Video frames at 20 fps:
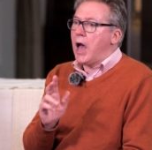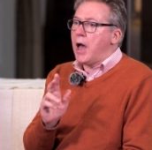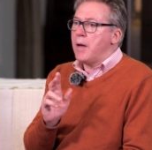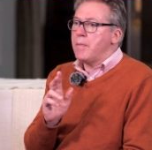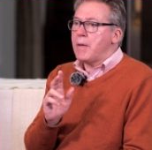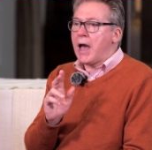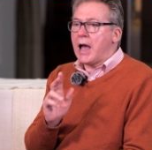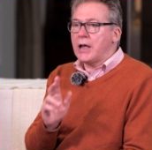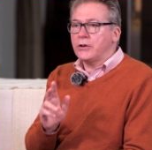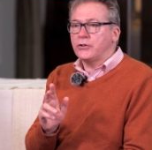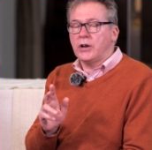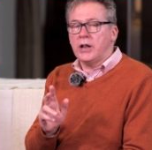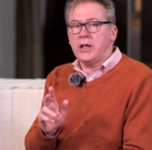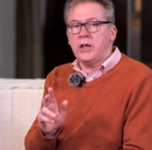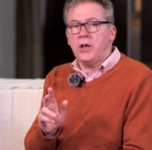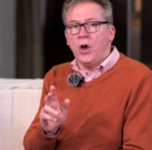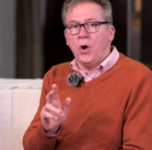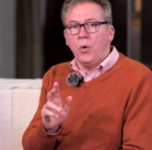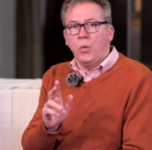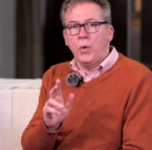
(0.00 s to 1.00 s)
um,
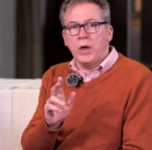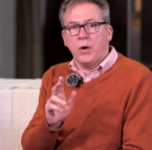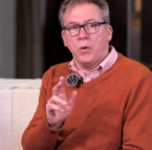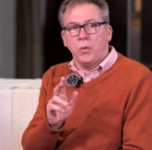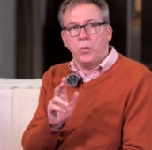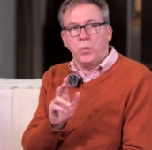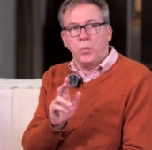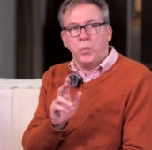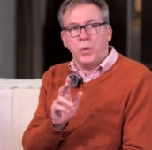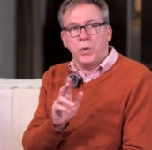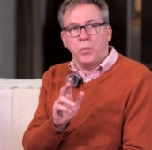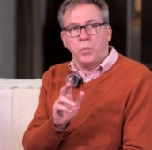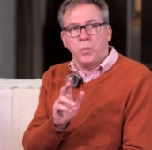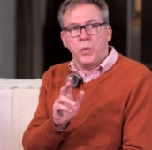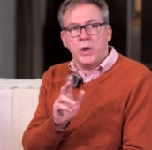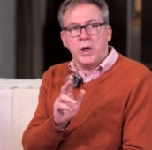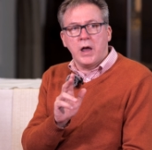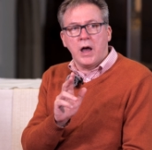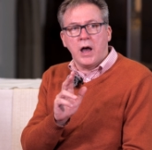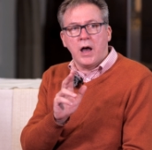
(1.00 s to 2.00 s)
actually, we,
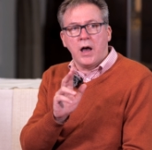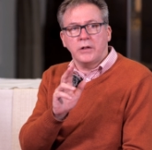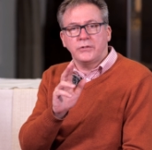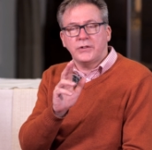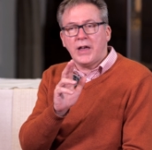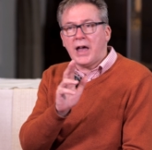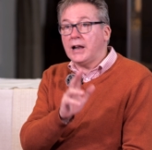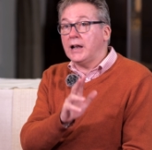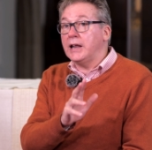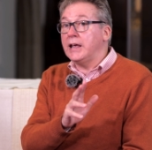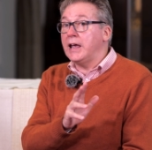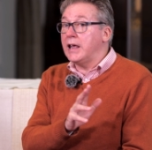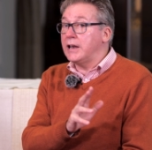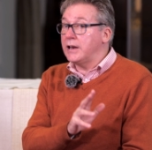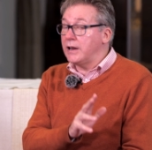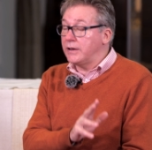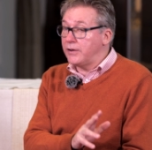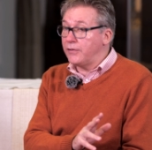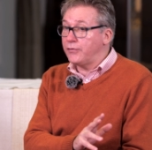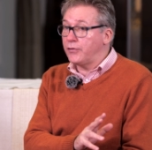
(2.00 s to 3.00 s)
we are tackling it
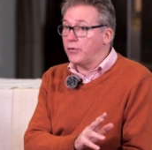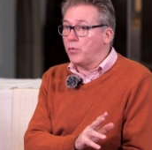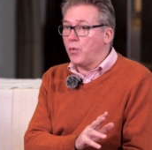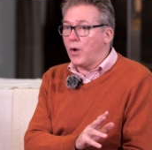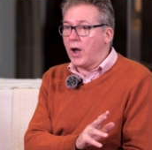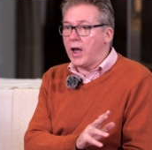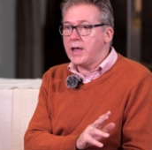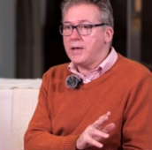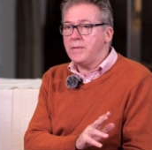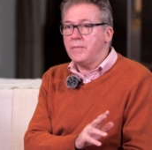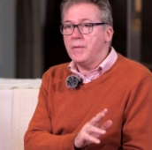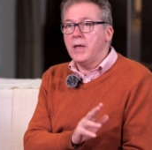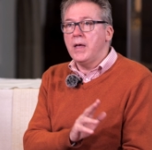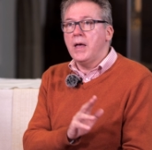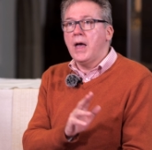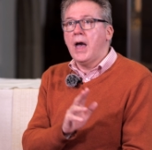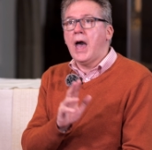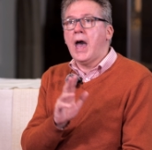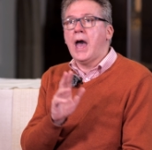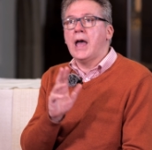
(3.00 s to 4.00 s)
in a different way,
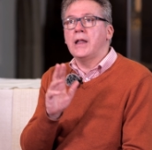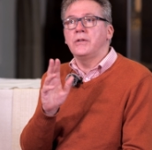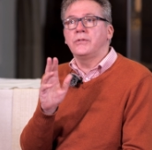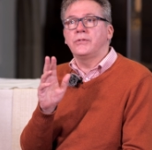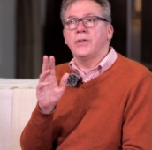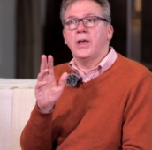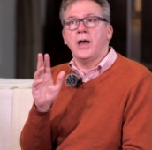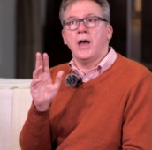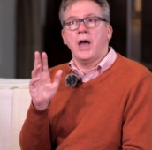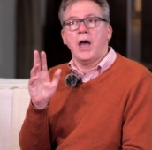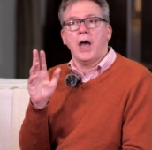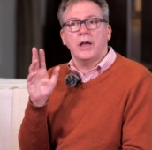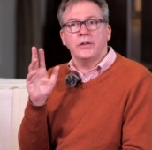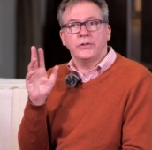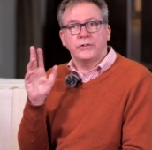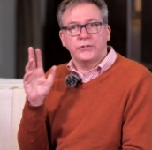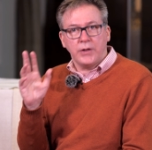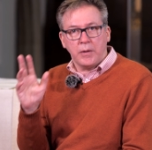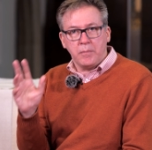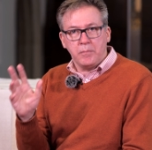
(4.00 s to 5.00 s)
and uh,
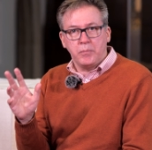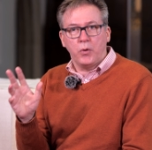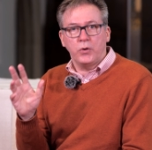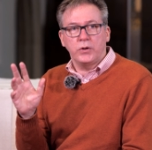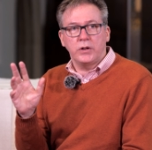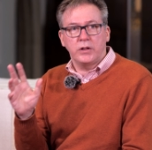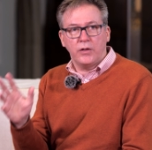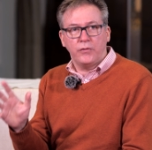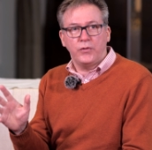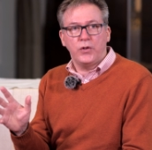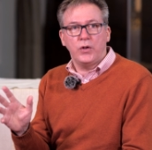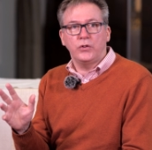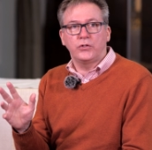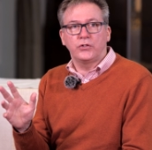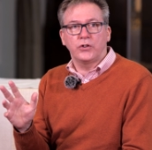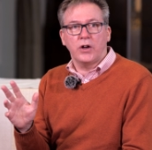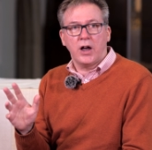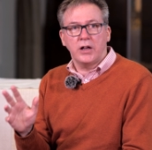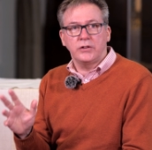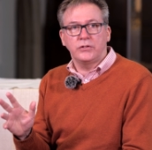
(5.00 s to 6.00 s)
at some point in the
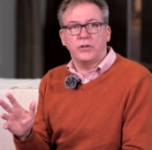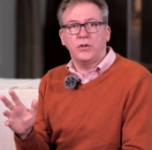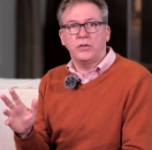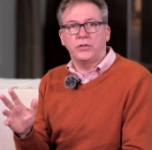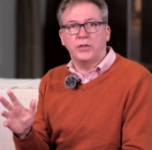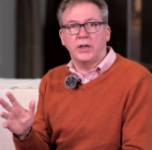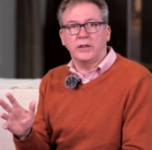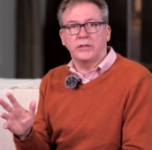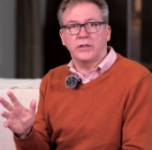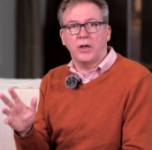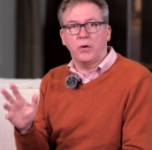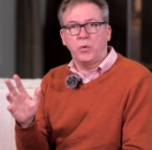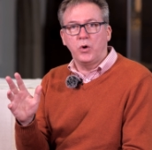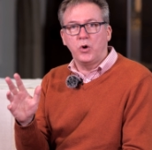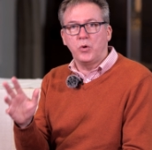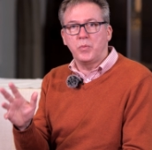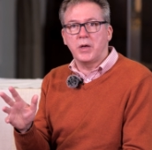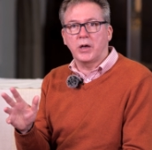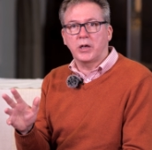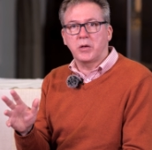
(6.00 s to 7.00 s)
future, I do think there
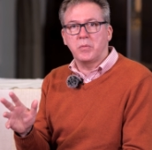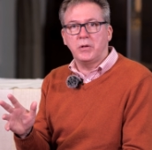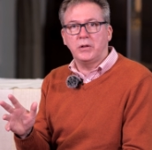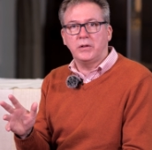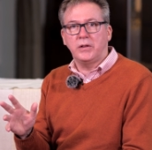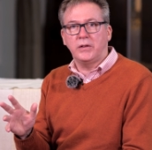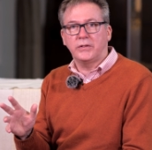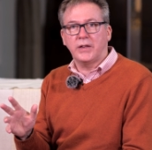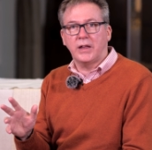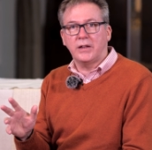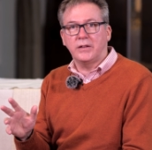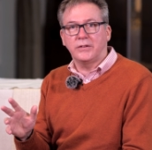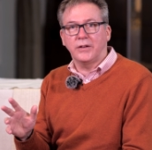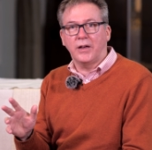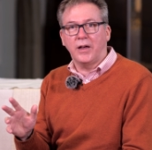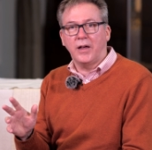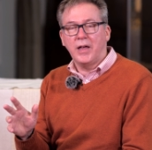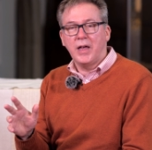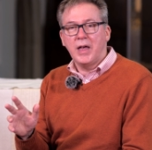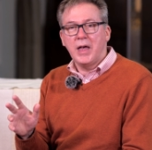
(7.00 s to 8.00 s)
will be a community
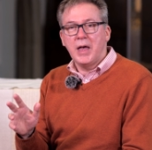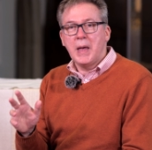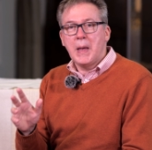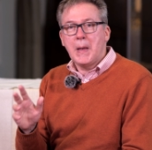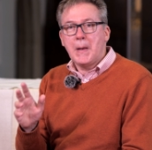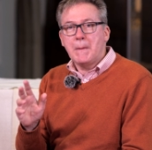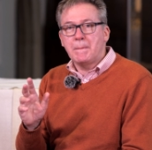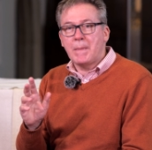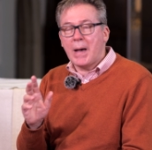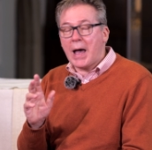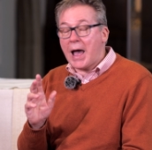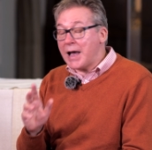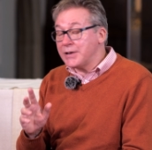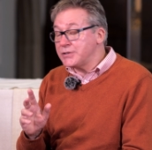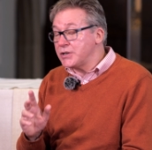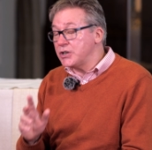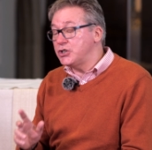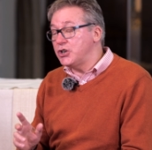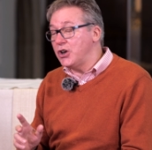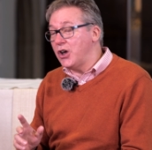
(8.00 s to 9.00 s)
centre. But
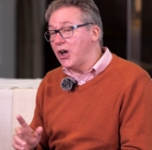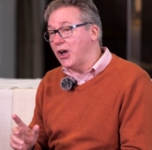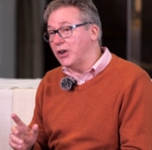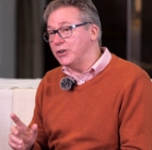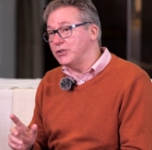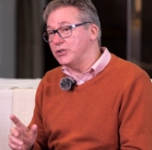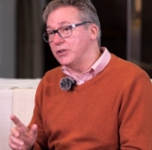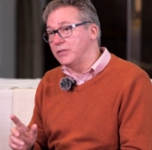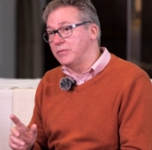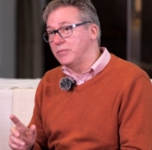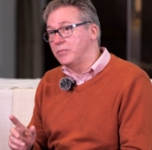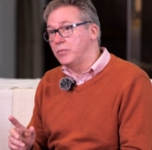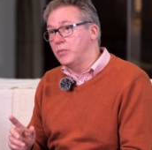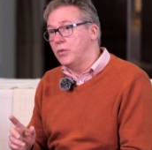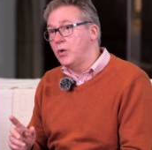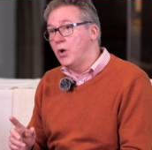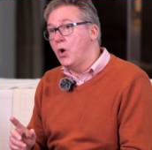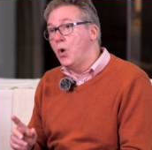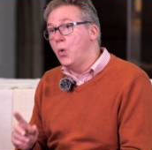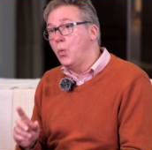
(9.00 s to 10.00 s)
as a church,
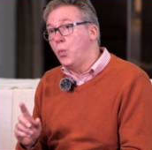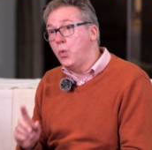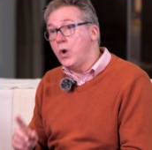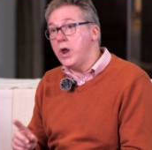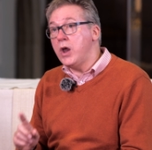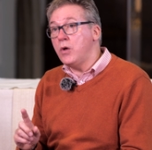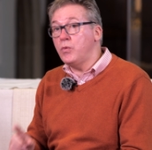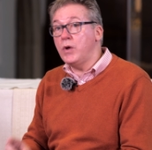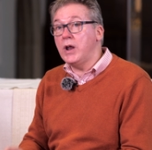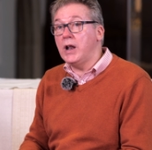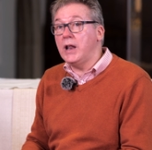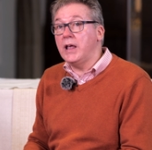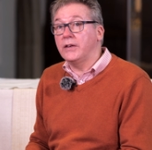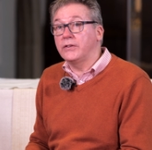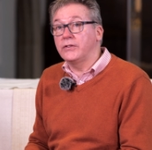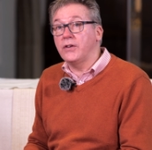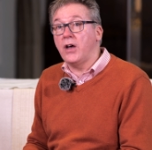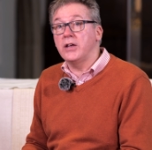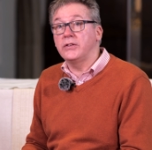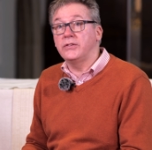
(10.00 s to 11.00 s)
we're really
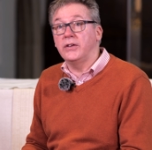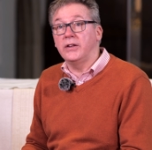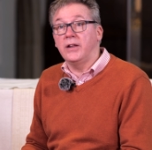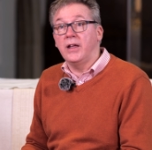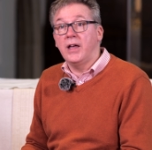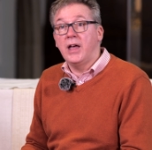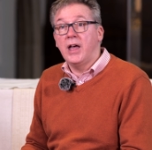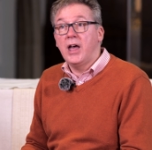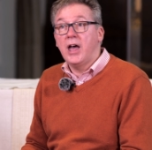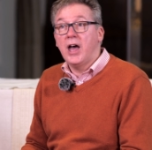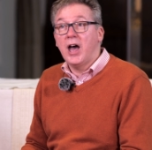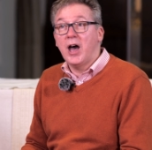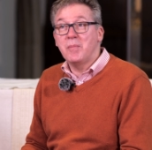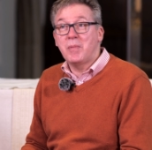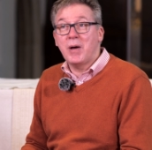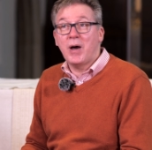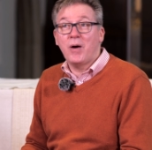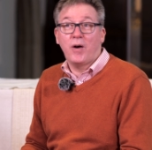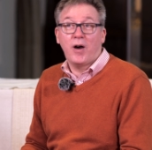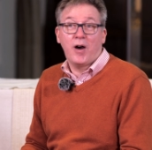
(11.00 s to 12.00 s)
excited
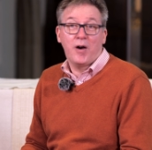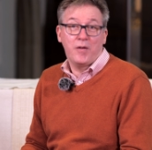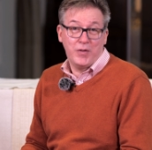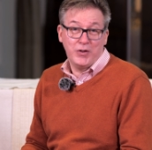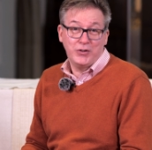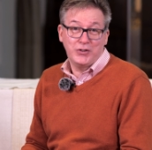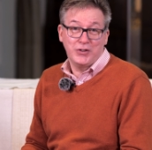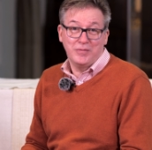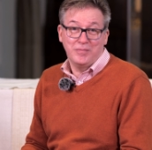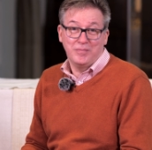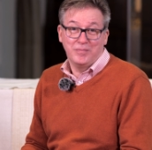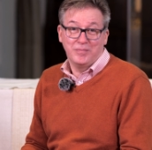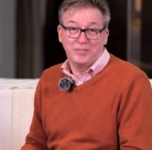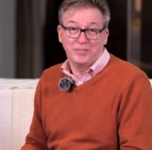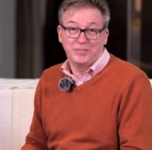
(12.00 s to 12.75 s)
about our vision.